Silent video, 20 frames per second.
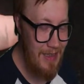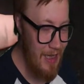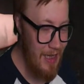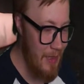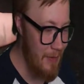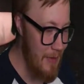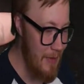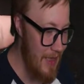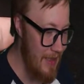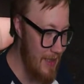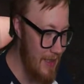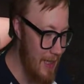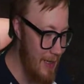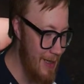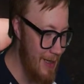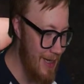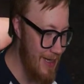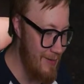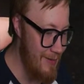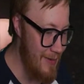Oh man,
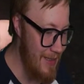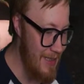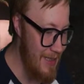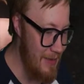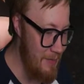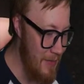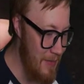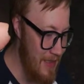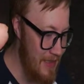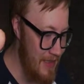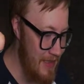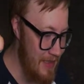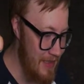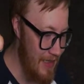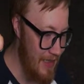I really miss